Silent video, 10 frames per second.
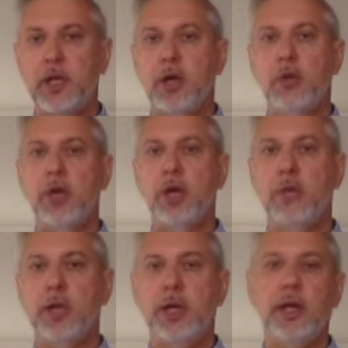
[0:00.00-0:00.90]
will come
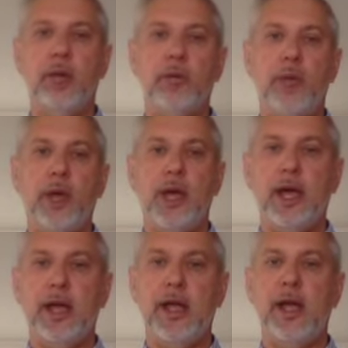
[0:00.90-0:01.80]
in
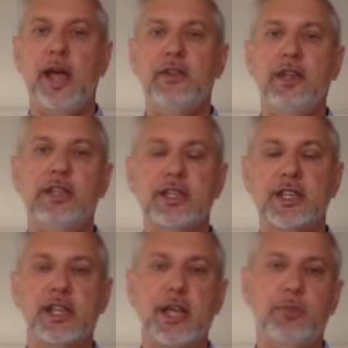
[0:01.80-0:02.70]
by having a
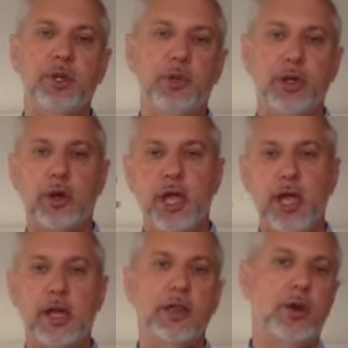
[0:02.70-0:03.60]
disconnect between their
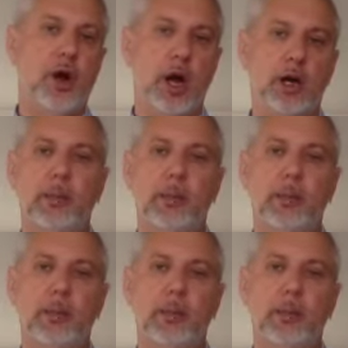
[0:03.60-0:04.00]
head and their heart.